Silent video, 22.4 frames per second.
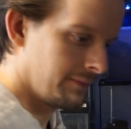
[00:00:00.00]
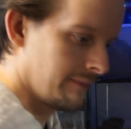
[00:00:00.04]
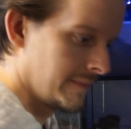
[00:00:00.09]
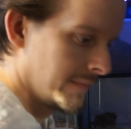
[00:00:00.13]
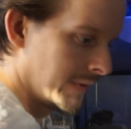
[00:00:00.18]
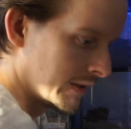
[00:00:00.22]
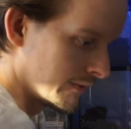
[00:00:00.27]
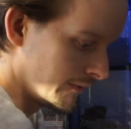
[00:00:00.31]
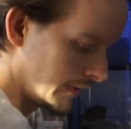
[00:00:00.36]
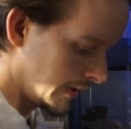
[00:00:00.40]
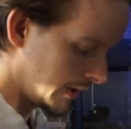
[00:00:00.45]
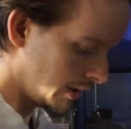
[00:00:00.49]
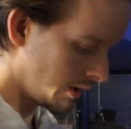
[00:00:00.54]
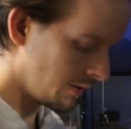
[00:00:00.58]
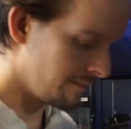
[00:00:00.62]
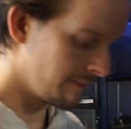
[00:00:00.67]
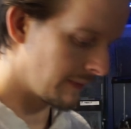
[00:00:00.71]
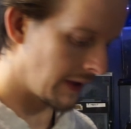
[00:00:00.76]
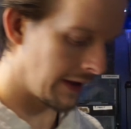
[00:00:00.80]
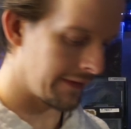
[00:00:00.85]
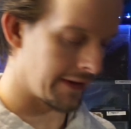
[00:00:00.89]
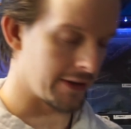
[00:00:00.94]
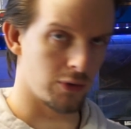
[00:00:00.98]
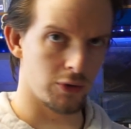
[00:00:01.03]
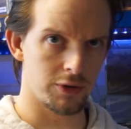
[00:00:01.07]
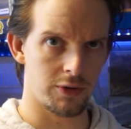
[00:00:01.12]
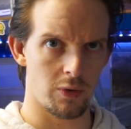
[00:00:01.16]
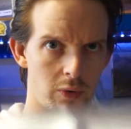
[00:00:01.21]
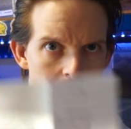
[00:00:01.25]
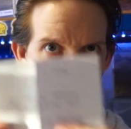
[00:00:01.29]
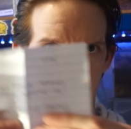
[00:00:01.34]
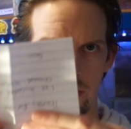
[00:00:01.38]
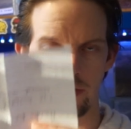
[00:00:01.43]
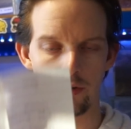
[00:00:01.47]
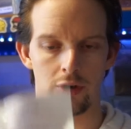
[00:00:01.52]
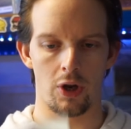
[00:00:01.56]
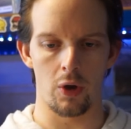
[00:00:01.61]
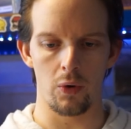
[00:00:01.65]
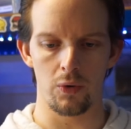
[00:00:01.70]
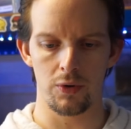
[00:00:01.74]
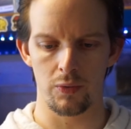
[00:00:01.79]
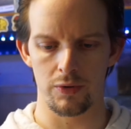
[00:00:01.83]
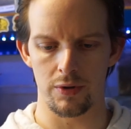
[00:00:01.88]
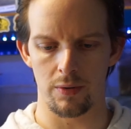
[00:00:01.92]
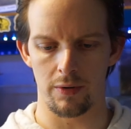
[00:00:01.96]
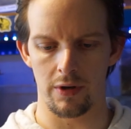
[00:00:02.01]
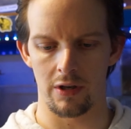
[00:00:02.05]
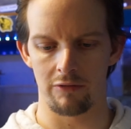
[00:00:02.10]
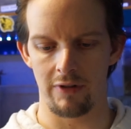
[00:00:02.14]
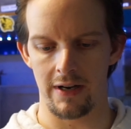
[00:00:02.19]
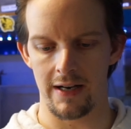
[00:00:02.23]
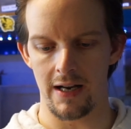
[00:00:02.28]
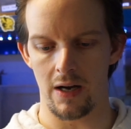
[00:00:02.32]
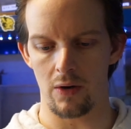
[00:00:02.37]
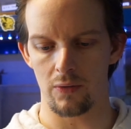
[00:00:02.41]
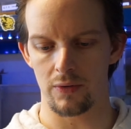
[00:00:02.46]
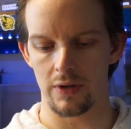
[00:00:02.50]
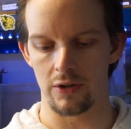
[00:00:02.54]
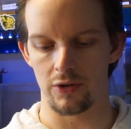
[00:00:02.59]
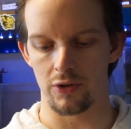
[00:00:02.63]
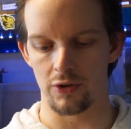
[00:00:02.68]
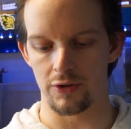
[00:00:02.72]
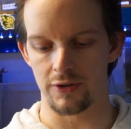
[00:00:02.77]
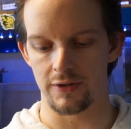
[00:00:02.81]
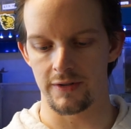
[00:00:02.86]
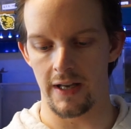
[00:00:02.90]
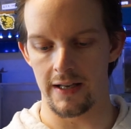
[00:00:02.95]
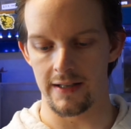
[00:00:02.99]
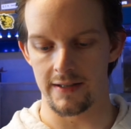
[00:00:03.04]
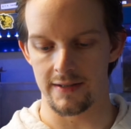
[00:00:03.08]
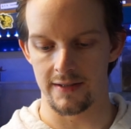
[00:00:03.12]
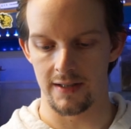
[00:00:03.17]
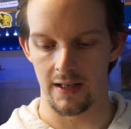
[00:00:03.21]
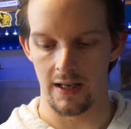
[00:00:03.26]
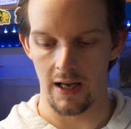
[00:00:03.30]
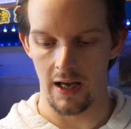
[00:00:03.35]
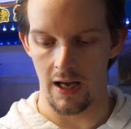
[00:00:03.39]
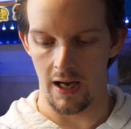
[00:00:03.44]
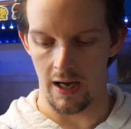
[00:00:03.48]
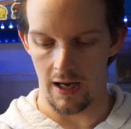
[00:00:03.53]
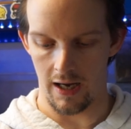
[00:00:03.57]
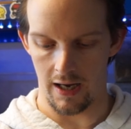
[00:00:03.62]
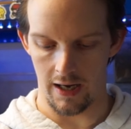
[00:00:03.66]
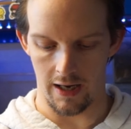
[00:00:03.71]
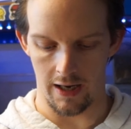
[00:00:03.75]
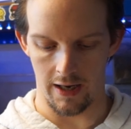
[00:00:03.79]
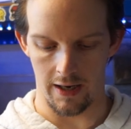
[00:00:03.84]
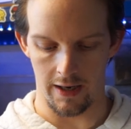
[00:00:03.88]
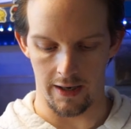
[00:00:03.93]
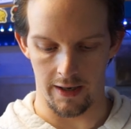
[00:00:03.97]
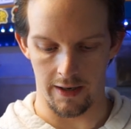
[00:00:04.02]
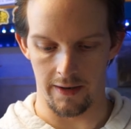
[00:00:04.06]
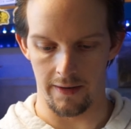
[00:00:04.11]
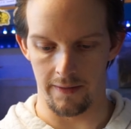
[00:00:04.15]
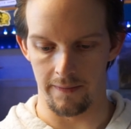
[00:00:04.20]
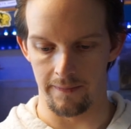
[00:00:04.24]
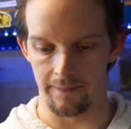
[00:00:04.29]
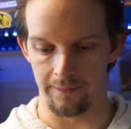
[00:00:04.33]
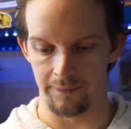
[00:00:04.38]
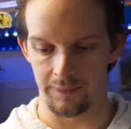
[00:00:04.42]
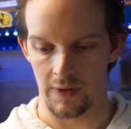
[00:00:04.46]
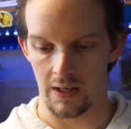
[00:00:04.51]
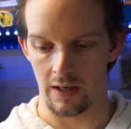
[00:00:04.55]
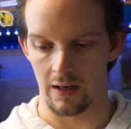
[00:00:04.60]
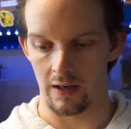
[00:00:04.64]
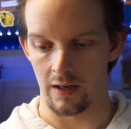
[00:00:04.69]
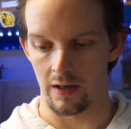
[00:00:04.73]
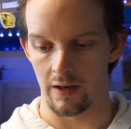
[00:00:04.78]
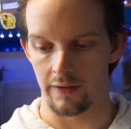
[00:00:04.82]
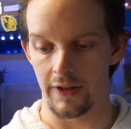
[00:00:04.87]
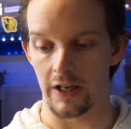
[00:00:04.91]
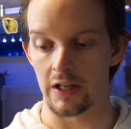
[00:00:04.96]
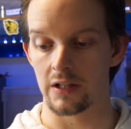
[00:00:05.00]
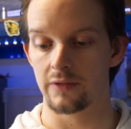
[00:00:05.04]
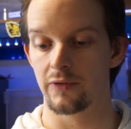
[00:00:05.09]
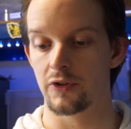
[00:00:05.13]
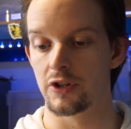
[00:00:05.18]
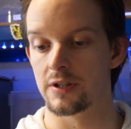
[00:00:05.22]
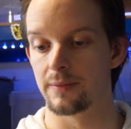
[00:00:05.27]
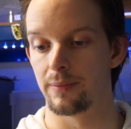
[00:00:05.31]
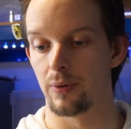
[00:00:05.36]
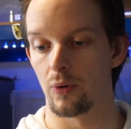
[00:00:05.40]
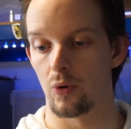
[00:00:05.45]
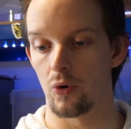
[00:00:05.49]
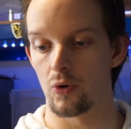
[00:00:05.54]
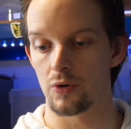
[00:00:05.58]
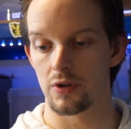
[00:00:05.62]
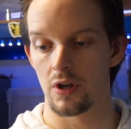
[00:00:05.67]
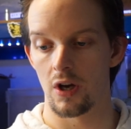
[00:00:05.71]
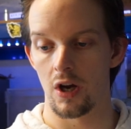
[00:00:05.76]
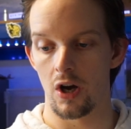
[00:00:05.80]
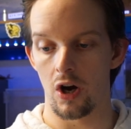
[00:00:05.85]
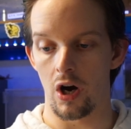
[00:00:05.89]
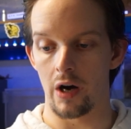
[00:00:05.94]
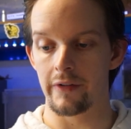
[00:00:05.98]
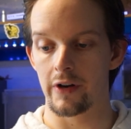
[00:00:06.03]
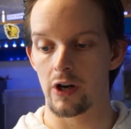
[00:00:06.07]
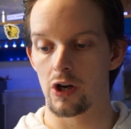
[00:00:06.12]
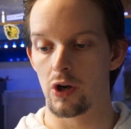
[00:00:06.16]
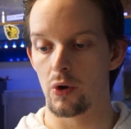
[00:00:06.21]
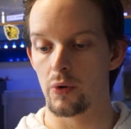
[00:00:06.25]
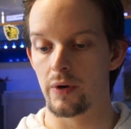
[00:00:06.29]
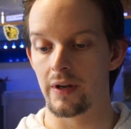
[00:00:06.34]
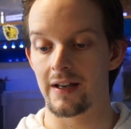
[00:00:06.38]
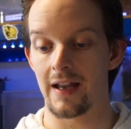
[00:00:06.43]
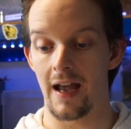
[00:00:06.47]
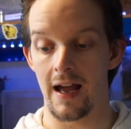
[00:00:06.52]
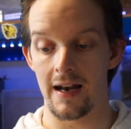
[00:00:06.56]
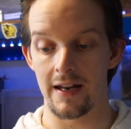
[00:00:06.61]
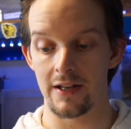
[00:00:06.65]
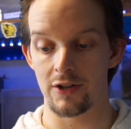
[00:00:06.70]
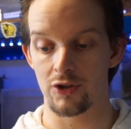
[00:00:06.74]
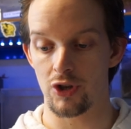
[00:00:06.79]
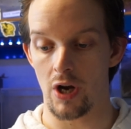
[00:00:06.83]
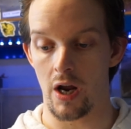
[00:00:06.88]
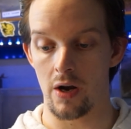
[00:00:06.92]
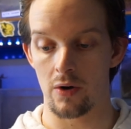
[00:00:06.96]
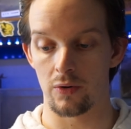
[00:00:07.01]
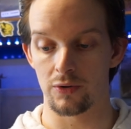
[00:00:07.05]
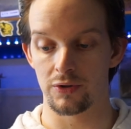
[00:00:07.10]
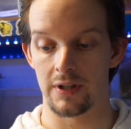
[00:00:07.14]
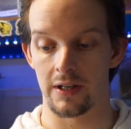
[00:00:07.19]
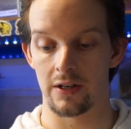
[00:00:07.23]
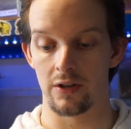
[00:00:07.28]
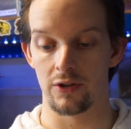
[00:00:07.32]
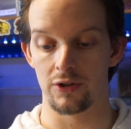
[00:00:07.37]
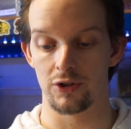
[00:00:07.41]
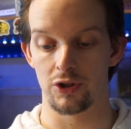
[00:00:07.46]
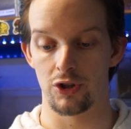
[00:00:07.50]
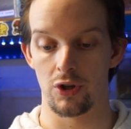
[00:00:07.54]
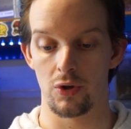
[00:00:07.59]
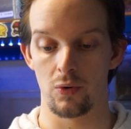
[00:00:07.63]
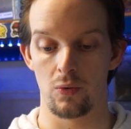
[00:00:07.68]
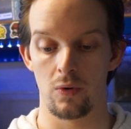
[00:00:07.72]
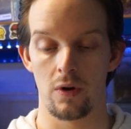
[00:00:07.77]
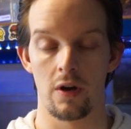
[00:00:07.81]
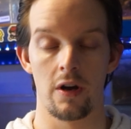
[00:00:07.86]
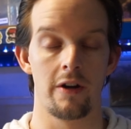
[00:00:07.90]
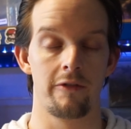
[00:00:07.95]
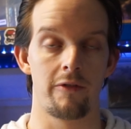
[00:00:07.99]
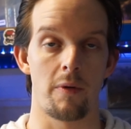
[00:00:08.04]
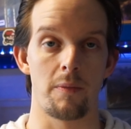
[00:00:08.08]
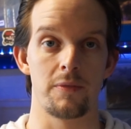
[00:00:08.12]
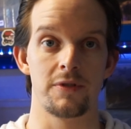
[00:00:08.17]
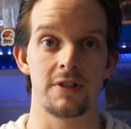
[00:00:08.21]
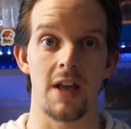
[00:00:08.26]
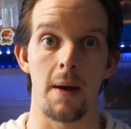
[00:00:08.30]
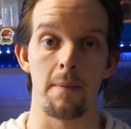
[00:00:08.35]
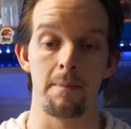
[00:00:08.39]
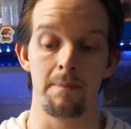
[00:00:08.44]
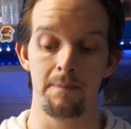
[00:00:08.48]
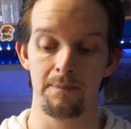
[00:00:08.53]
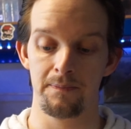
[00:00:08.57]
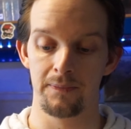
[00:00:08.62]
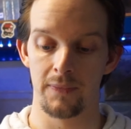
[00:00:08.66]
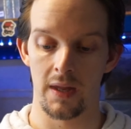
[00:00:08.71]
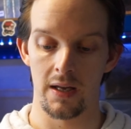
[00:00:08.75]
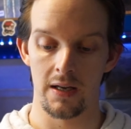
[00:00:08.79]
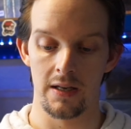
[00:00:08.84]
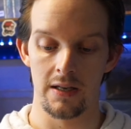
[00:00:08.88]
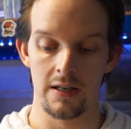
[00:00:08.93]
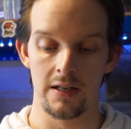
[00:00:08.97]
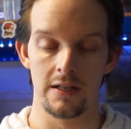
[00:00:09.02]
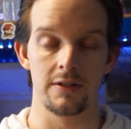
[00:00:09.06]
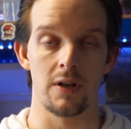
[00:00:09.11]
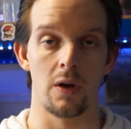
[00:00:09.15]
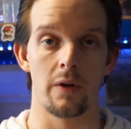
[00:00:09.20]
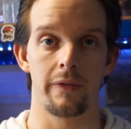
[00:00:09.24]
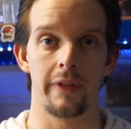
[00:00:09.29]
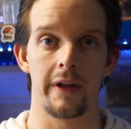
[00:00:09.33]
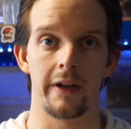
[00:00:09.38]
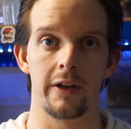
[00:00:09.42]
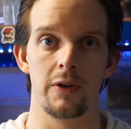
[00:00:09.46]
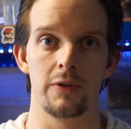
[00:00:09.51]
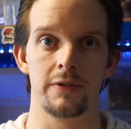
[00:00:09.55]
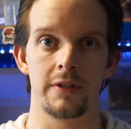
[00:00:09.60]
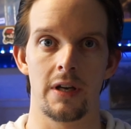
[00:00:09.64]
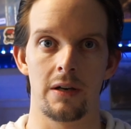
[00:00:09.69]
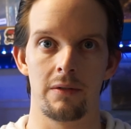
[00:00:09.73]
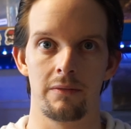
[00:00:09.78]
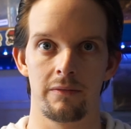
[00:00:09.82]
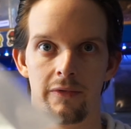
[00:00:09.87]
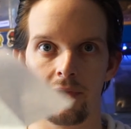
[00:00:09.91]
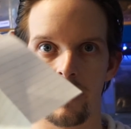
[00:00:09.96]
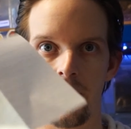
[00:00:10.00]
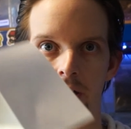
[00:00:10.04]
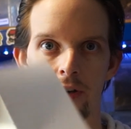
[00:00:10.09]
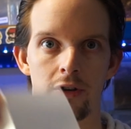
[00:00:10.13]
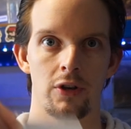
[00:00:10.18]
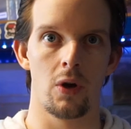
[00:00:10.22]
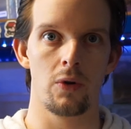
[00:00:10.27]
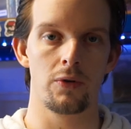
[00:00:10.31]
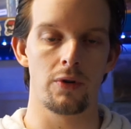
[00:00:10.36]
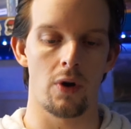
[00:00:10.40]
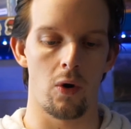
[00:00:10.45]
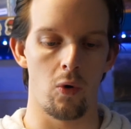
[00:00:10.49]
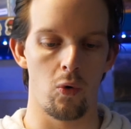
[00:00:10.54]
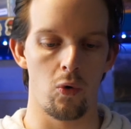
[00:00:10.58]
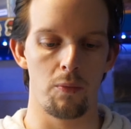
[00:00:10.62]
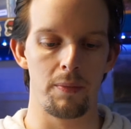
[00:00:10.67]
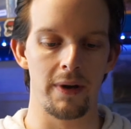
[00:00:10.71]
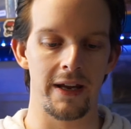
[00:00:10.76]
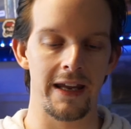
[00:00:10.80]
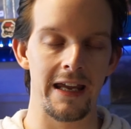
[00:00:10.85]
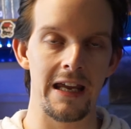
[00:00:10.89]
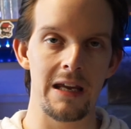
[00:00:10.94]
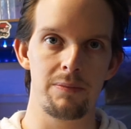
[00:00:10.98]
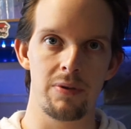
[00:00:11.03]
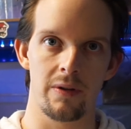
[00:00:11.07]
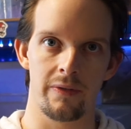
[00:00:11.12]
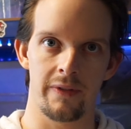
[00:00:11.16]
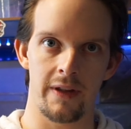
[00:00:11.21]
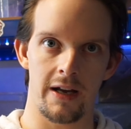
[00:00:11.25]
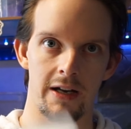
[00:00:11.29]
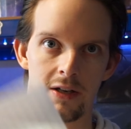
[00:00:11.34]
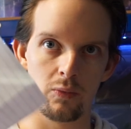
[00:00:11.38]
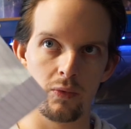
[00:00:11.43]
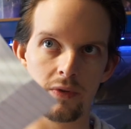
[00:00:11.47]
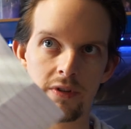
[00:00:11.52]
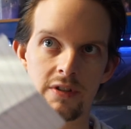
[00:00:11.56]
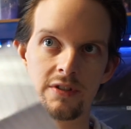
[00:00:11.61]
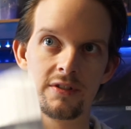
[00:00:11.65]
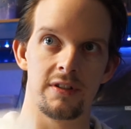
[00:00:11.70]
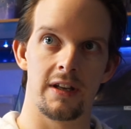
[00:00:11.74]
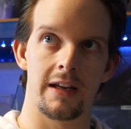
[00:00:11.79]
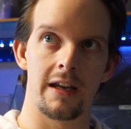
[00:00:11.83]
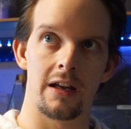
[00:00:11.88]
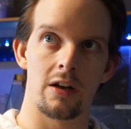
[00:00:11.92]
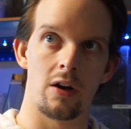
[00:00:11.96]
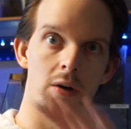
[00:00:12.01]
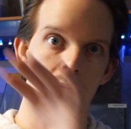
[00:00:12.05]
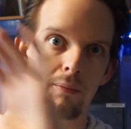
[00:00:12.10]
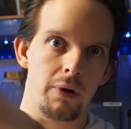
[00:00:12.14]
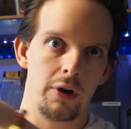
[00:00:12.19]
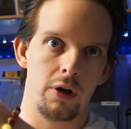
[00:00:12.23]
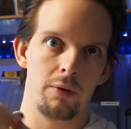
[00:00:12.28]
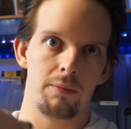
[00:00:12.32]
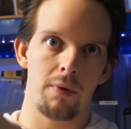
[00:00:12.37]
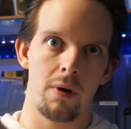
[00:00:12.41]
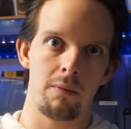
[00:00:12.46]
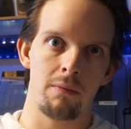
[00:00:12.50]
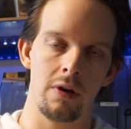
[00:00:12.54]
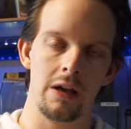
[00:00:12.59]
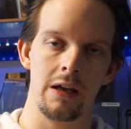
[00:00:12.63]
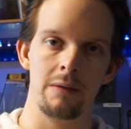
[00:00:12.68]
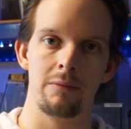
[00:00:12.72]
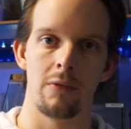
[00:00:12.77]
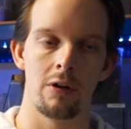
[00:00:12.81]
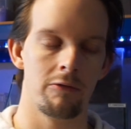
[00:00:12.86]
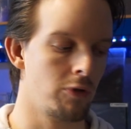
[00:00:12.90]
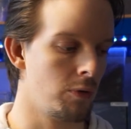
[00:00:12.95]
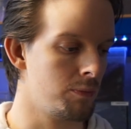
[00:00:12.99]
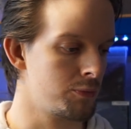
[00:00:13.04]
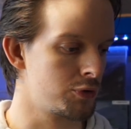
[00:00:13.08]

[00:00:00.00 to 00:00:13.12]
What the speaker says: this video. And there's also a little note which I'm going to read out. It just says, thanks for the support. I've included Kelly's channel stickers too, from Sam. So thank you, Sam, for that note. I will be keeping that with the sticker and I'll put it up in my room